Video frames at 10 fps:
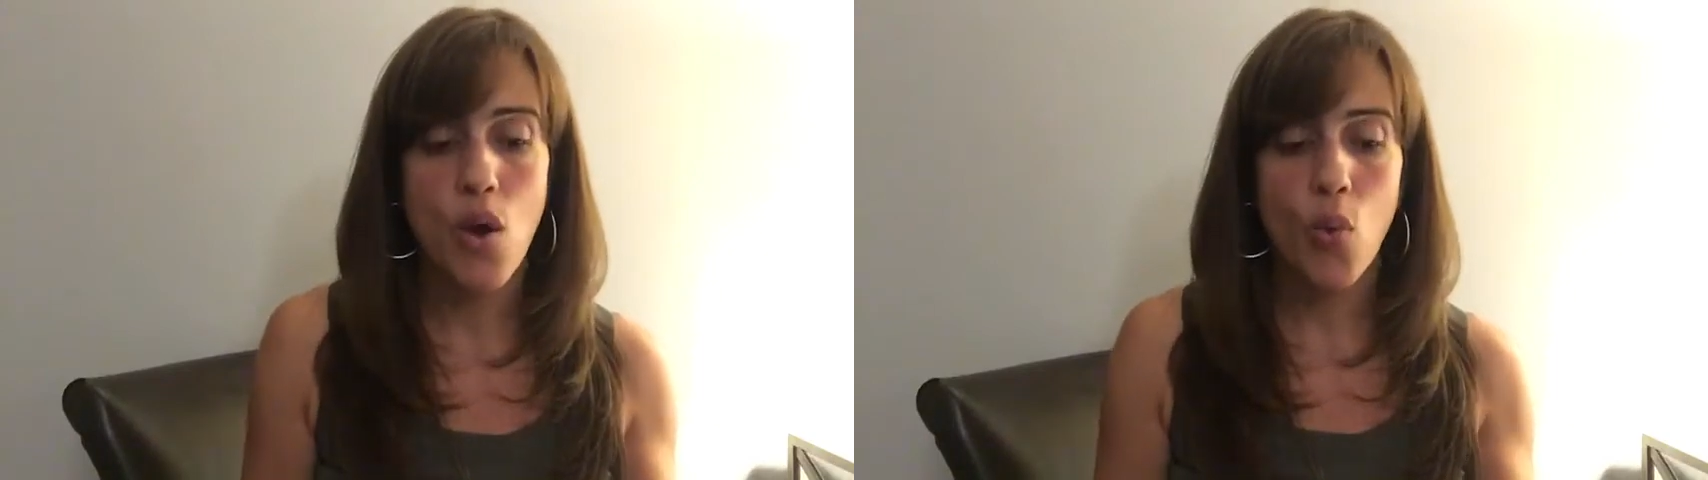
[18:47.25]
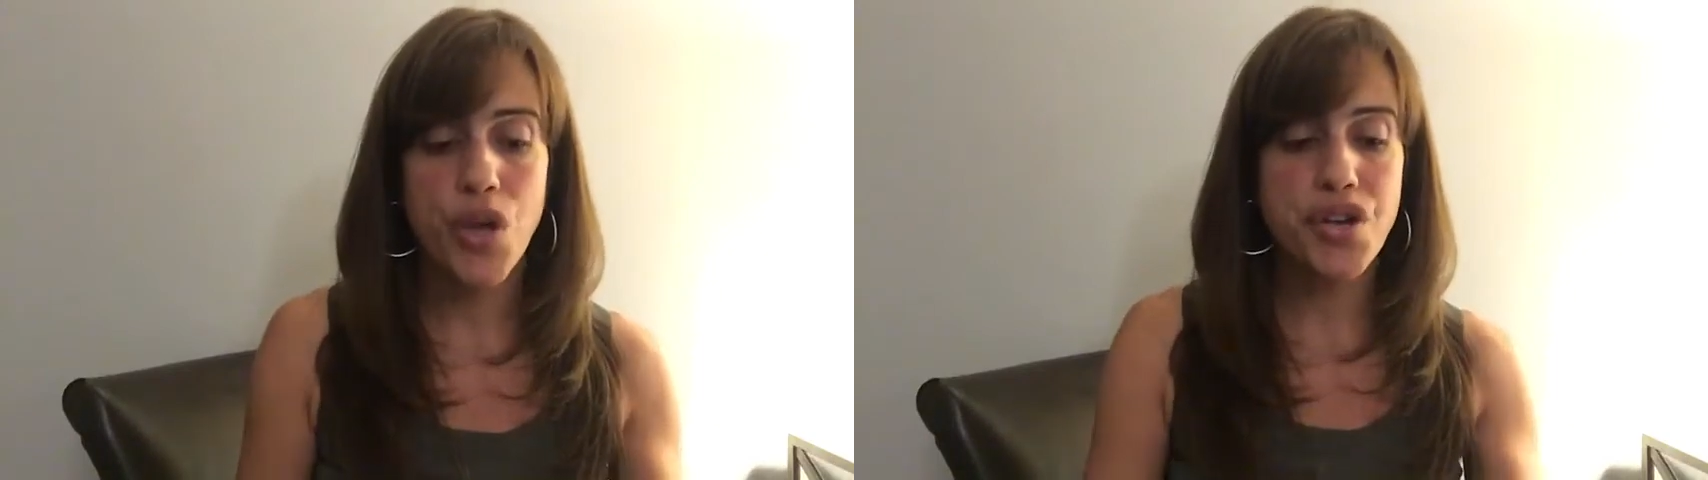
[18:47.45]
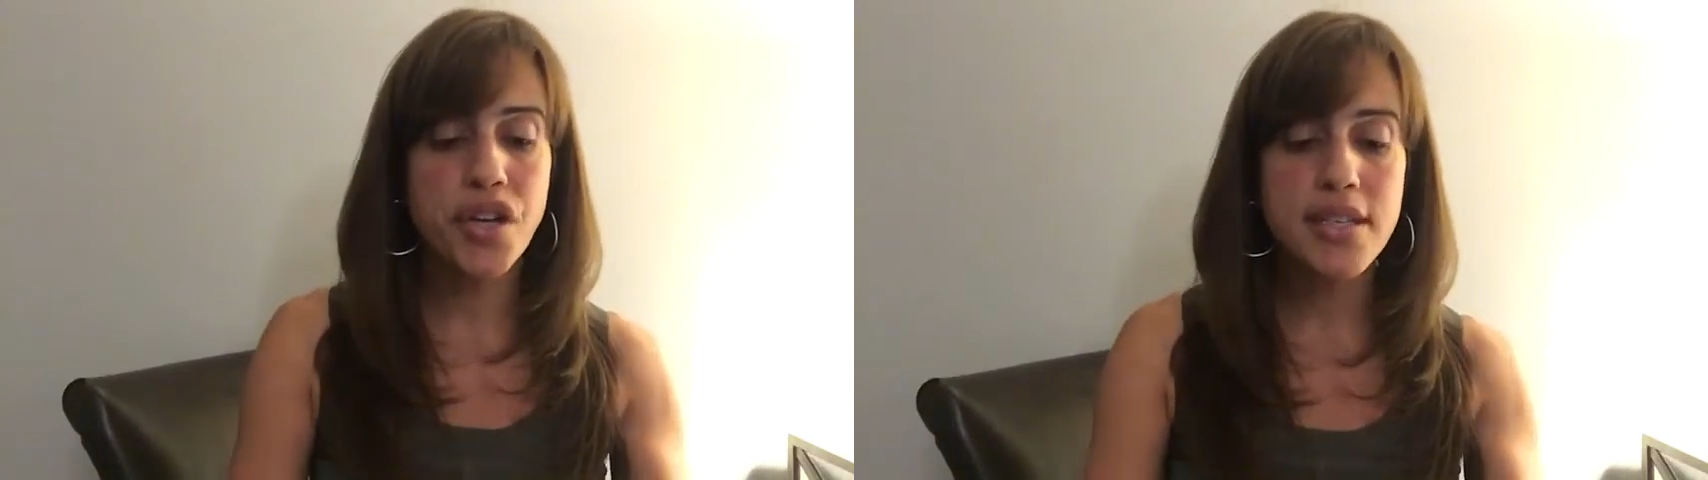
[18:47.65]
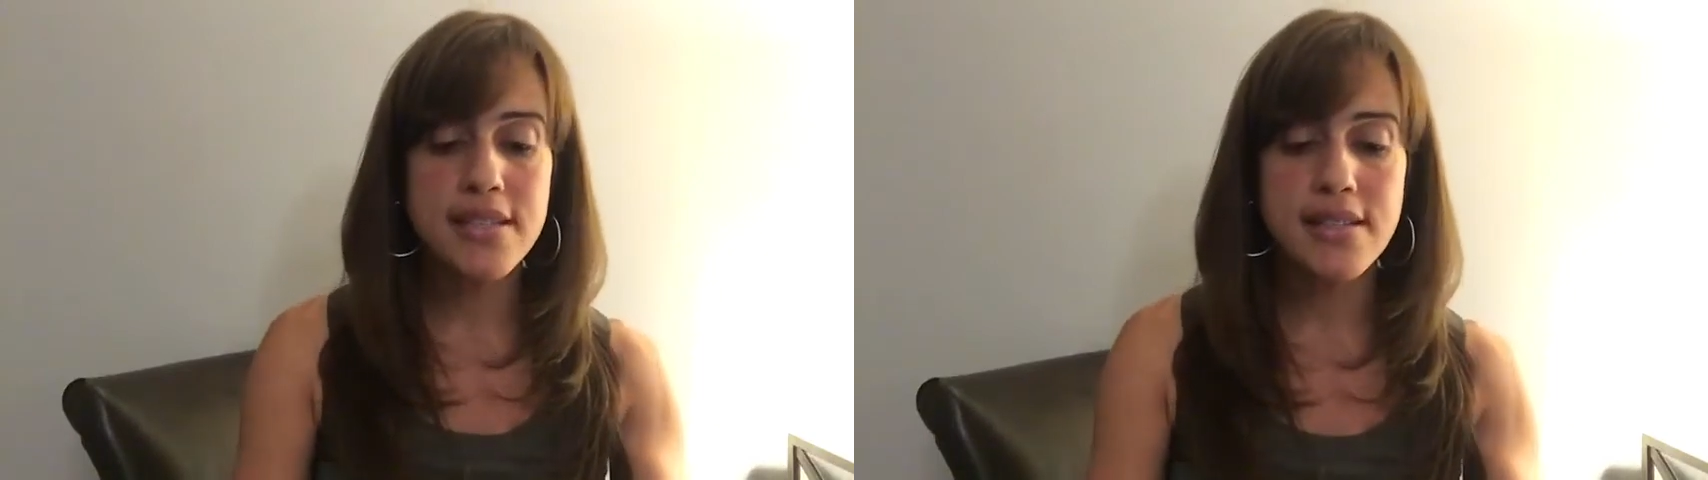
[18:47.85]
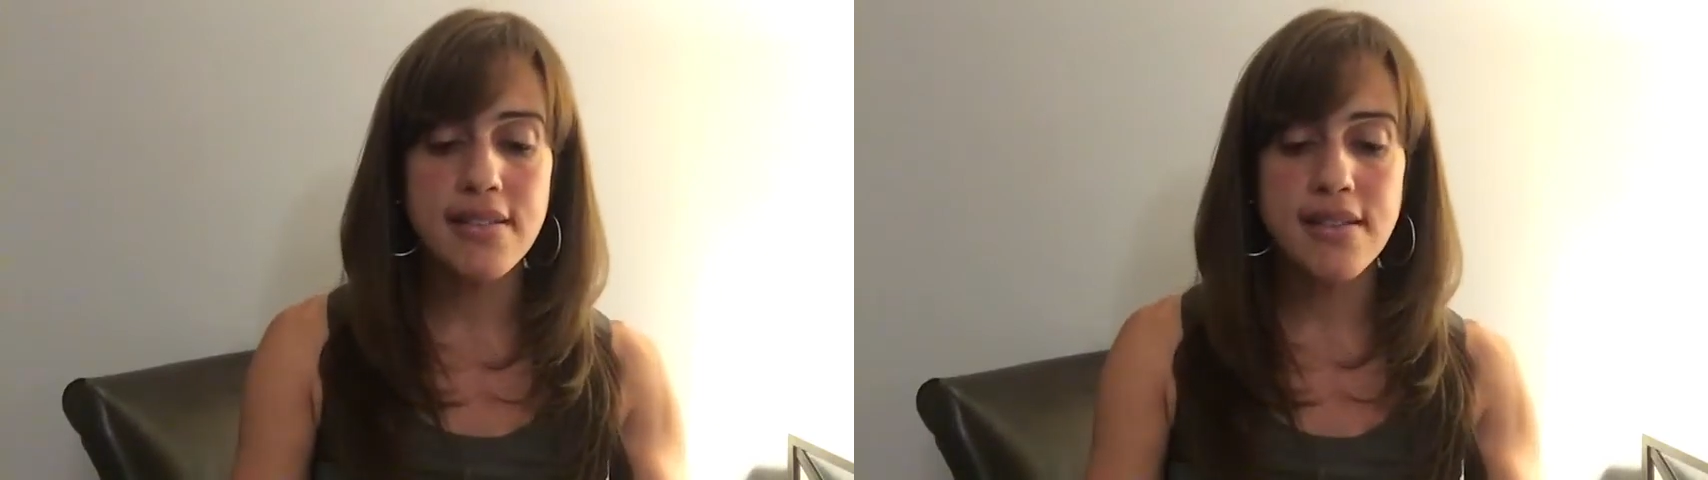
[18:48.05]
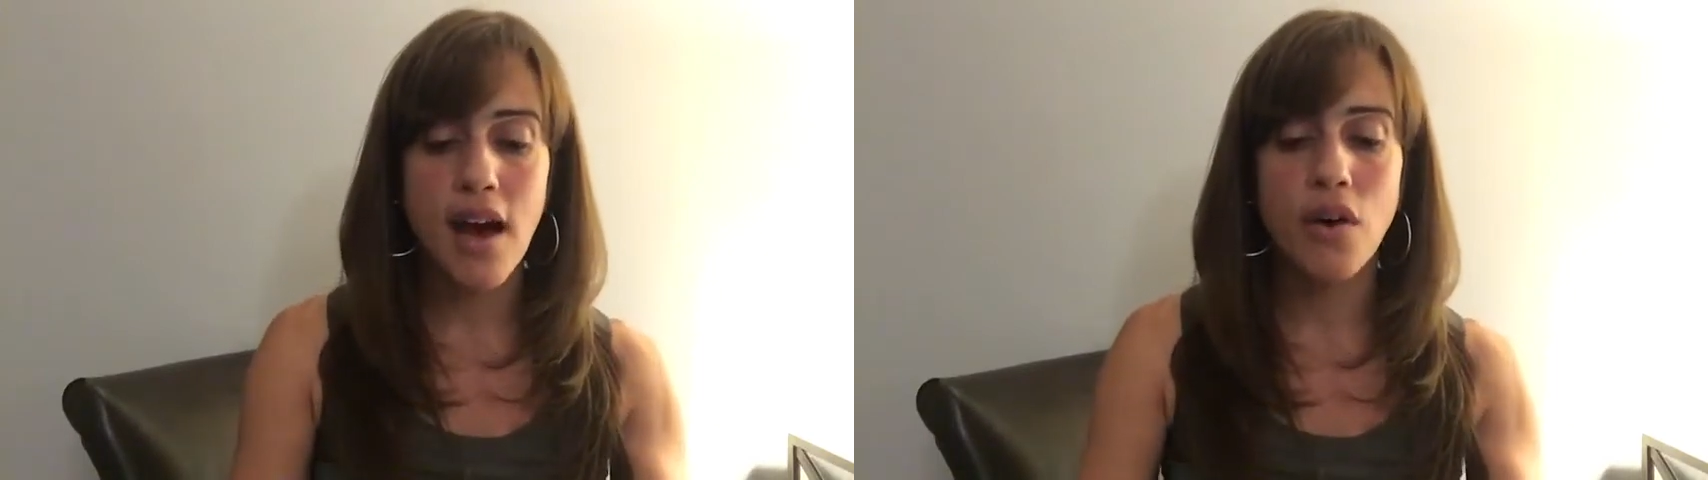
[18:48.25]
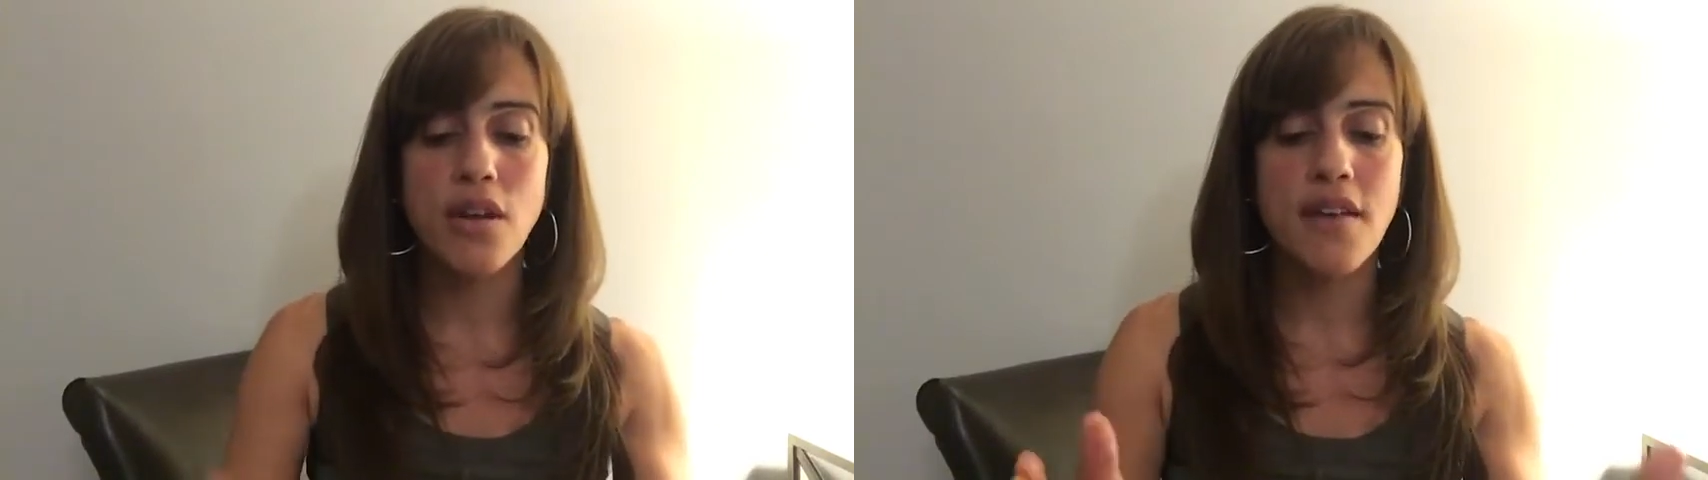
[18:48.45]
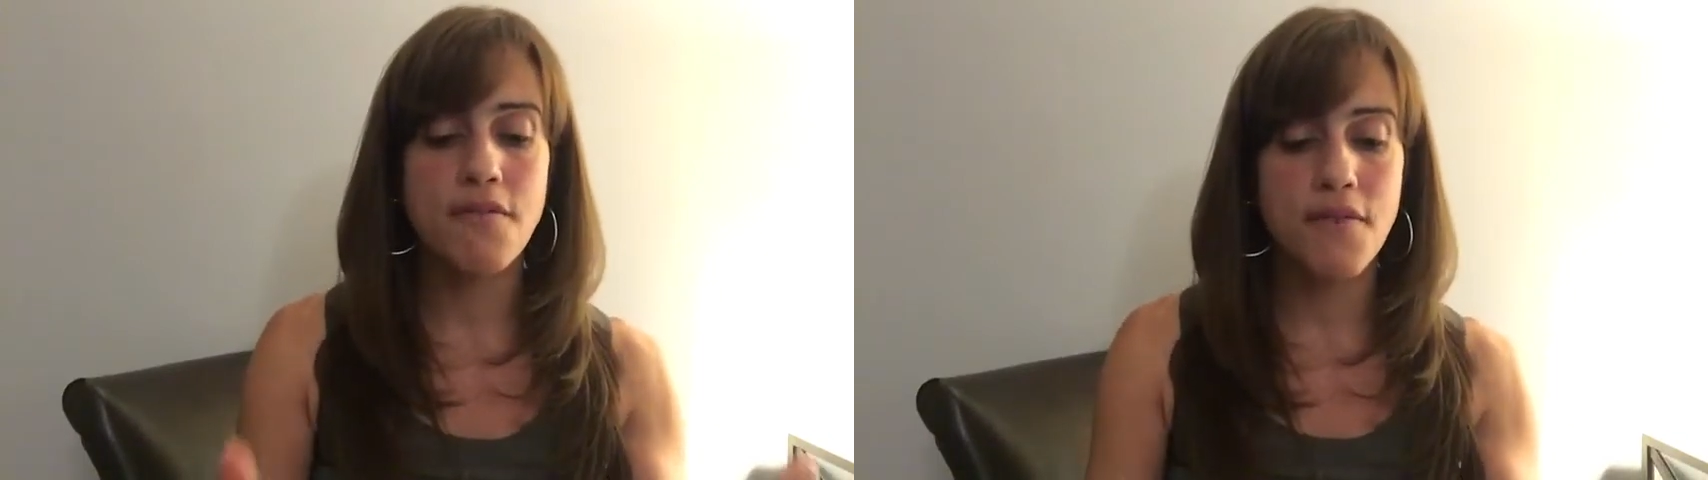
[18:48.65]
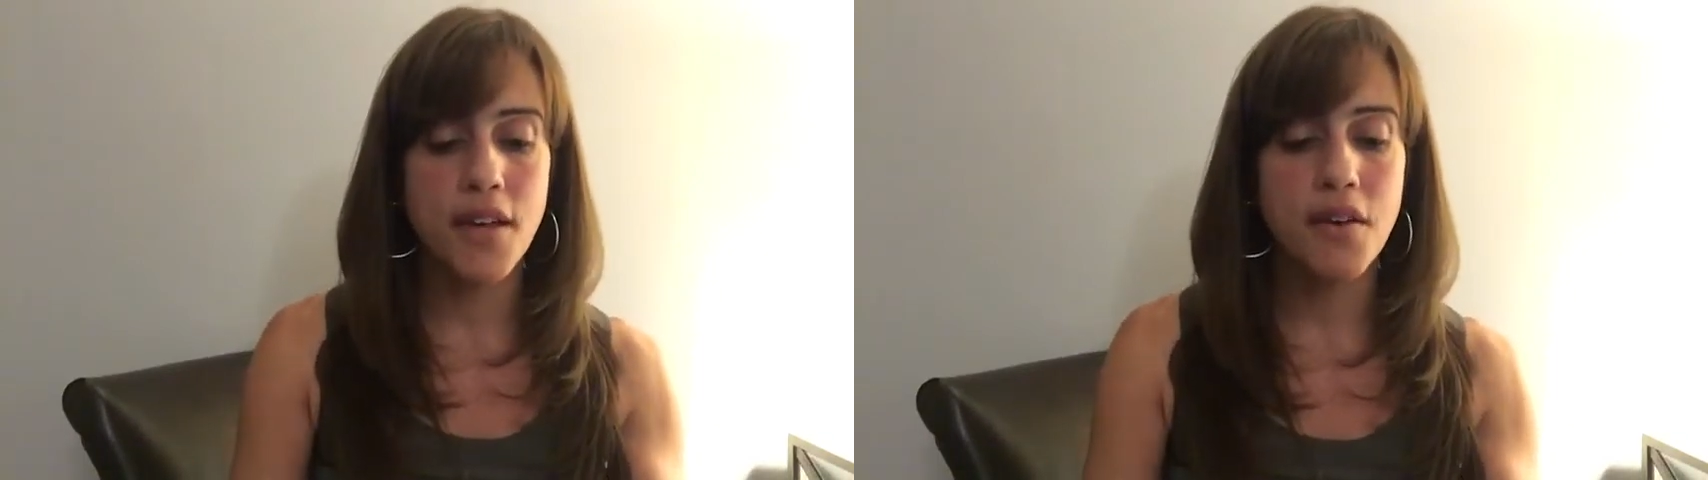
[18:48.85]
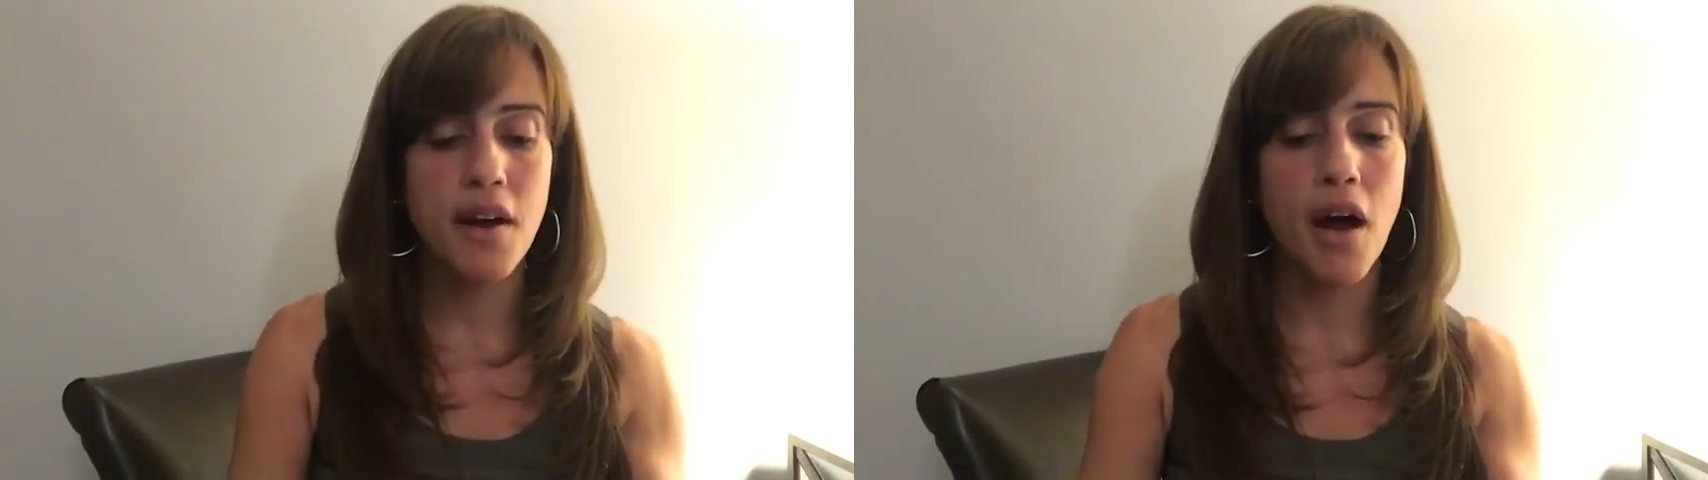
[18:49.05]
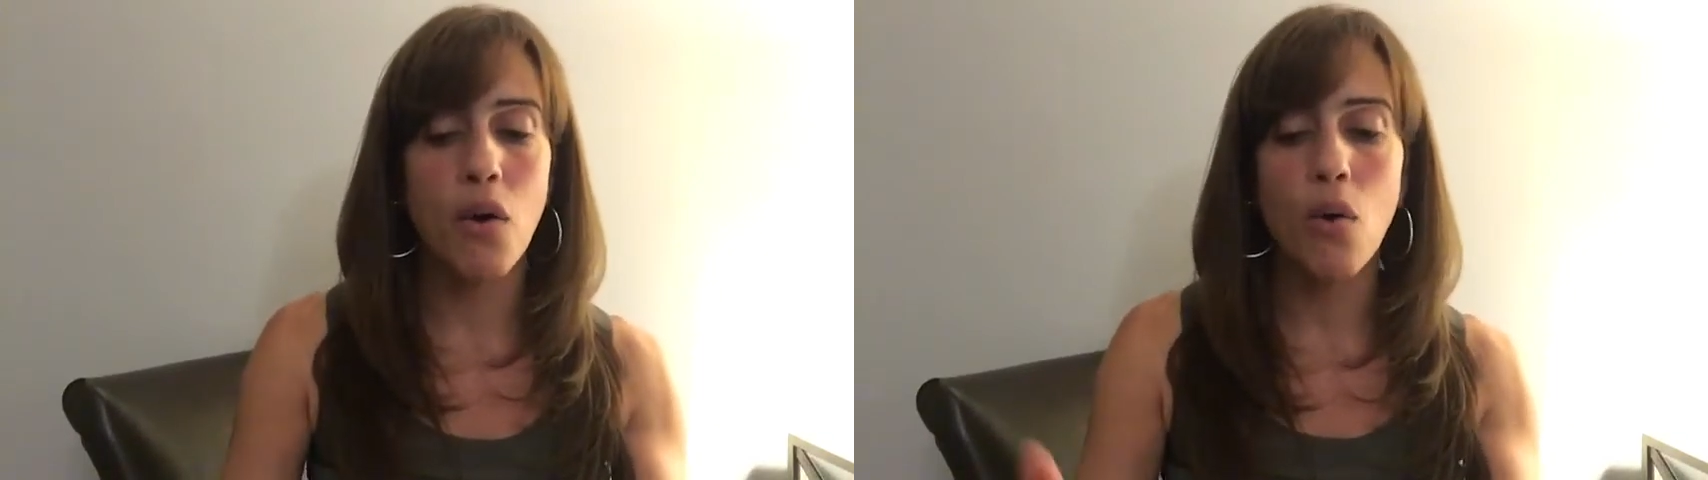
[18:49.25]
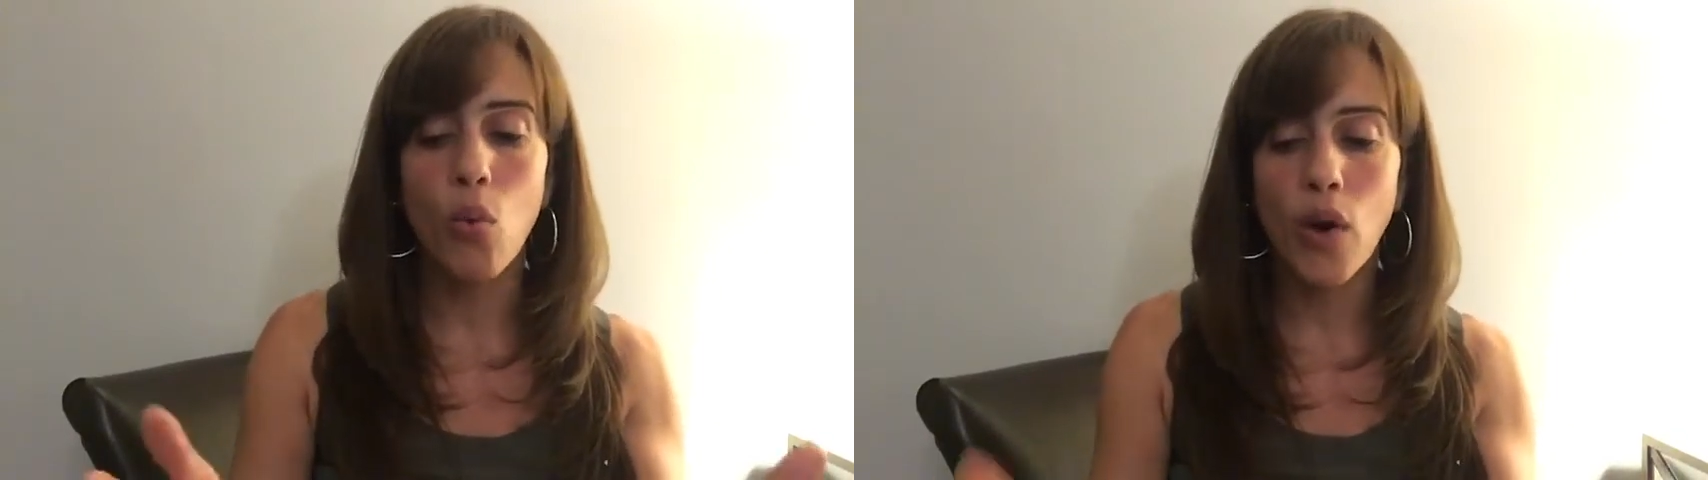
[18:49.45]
when you're going to sit down and figure out